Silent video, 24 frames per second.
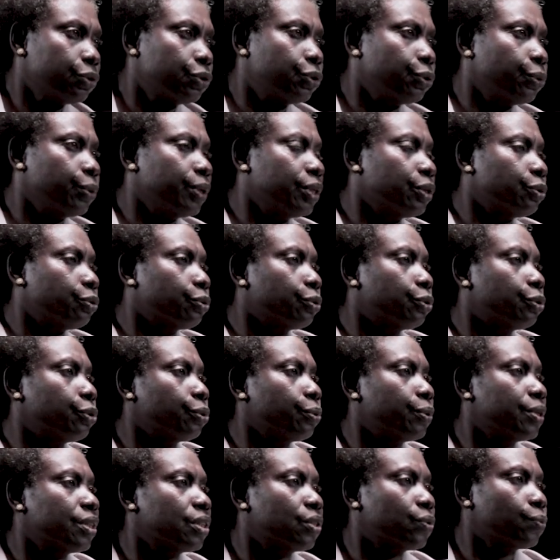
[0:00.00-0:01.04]
2 into
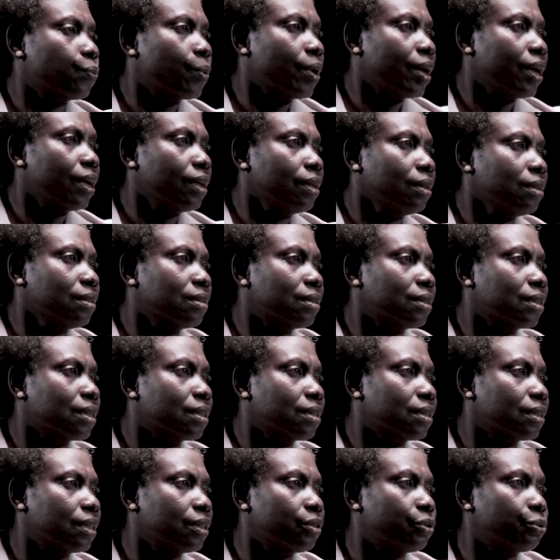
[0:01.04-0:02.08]
2 is 1.
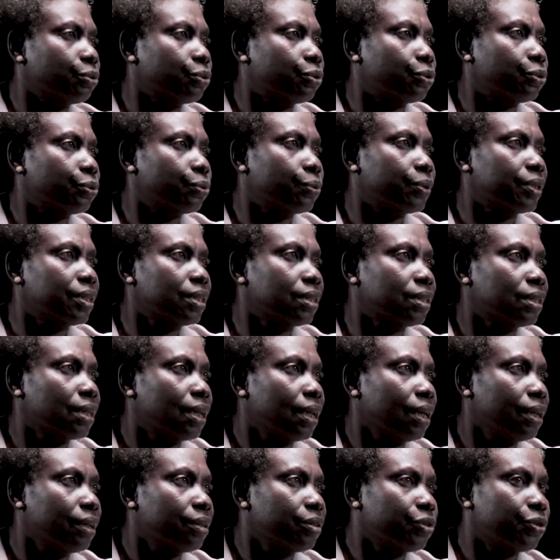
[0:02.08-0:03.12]
6 into 2 is
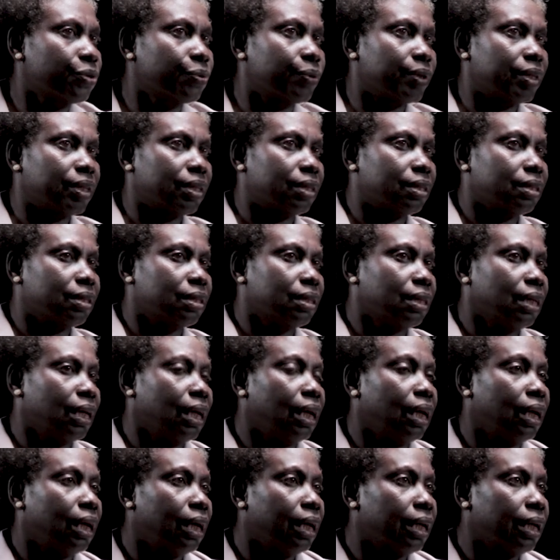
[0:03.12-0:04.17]
3.
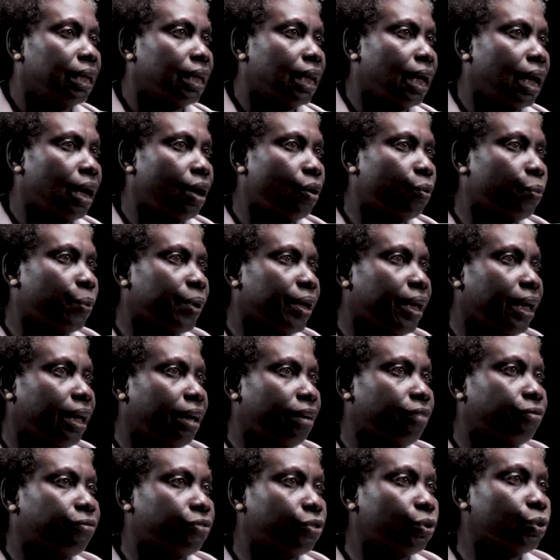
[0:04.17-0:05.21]
Now we
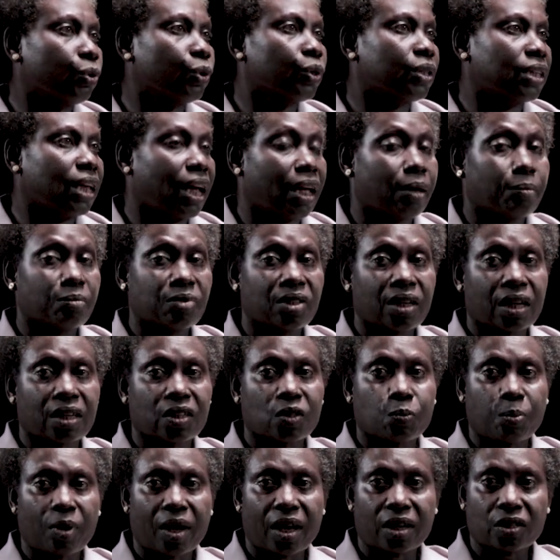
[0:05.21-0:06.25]
have 2 times x
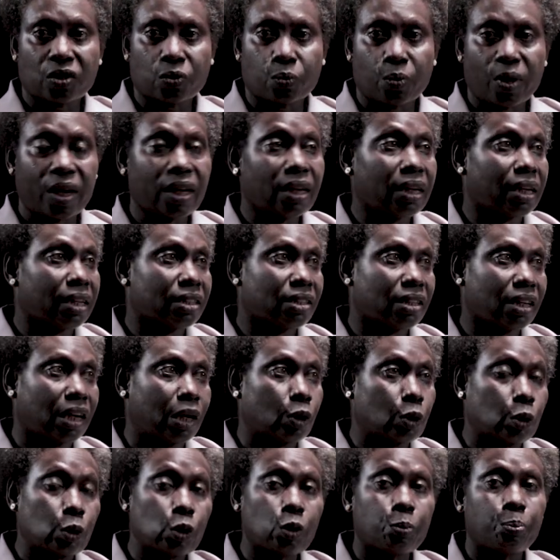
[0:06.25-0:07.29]
plus 1. That's a
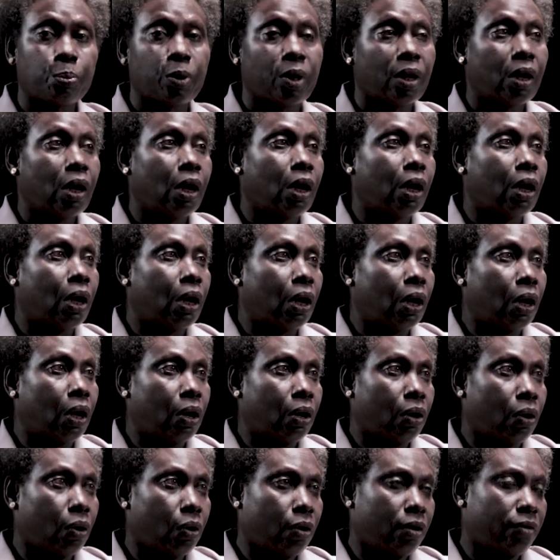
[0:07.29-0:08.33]
group
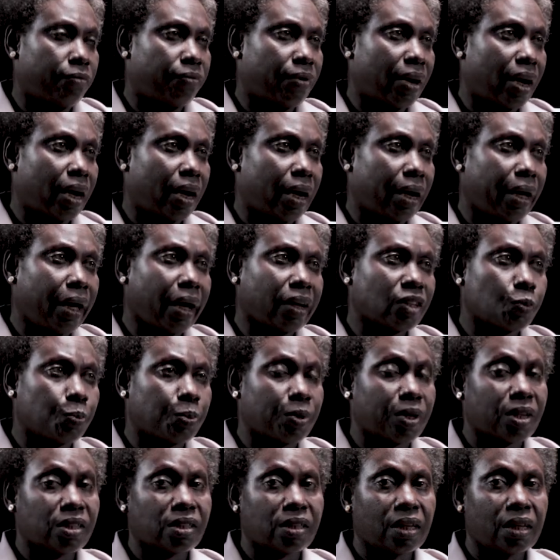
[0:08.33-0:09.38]
of
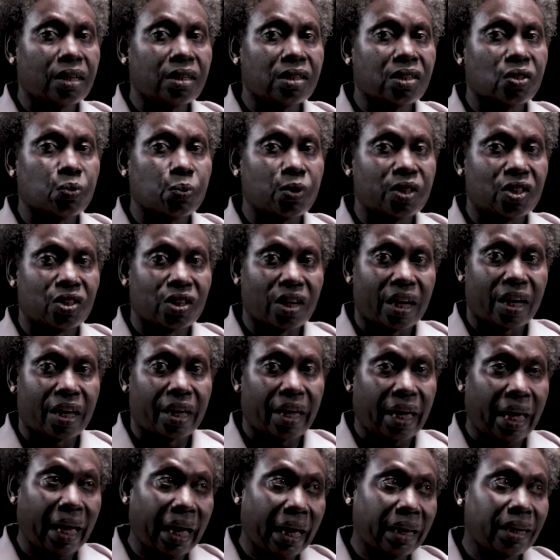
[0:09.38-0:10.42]
expressions which are
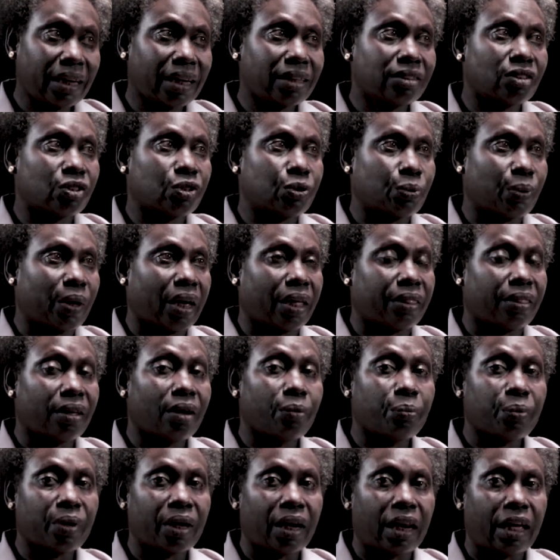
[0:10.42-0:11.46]
added together.
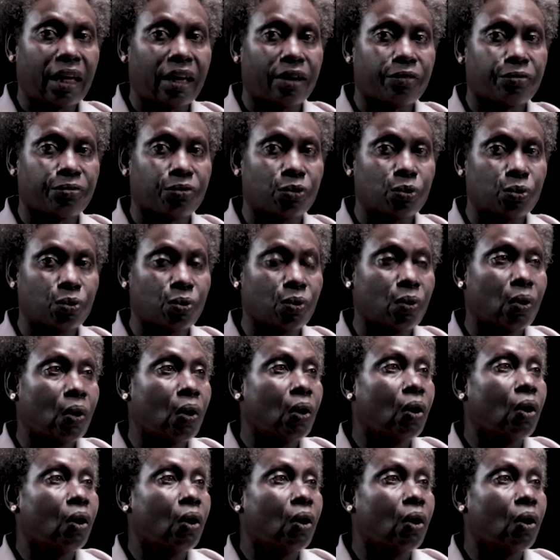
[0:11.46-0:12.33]
We'll have to